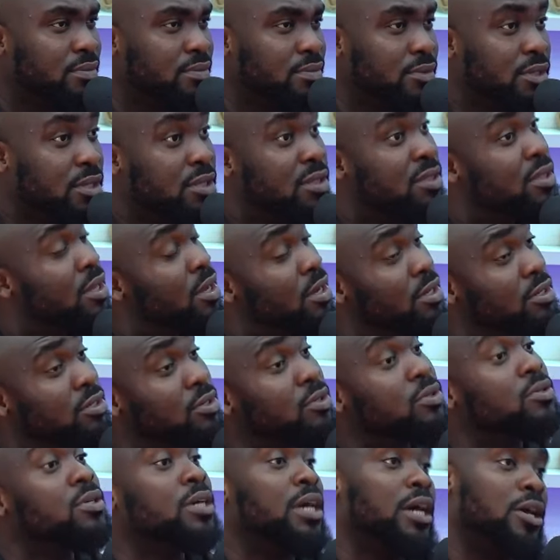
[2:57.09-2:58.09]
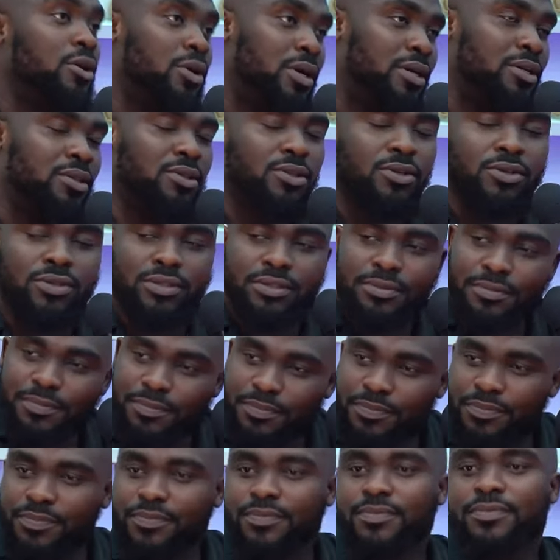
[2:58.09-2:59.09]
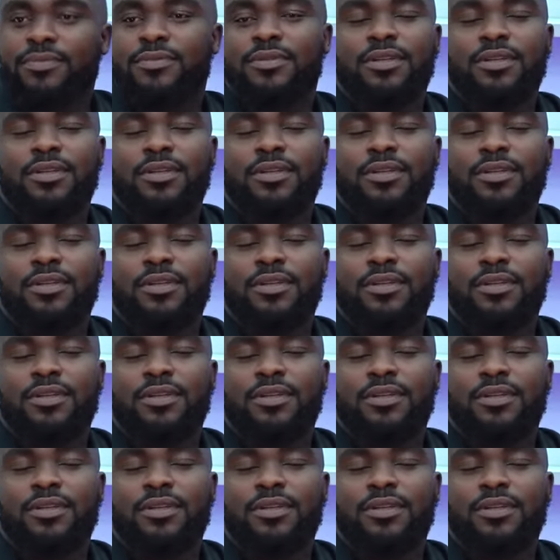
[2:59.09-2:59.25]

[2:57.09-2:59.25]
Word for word: Third? Oh, yeah, you are the third. Yeah, third.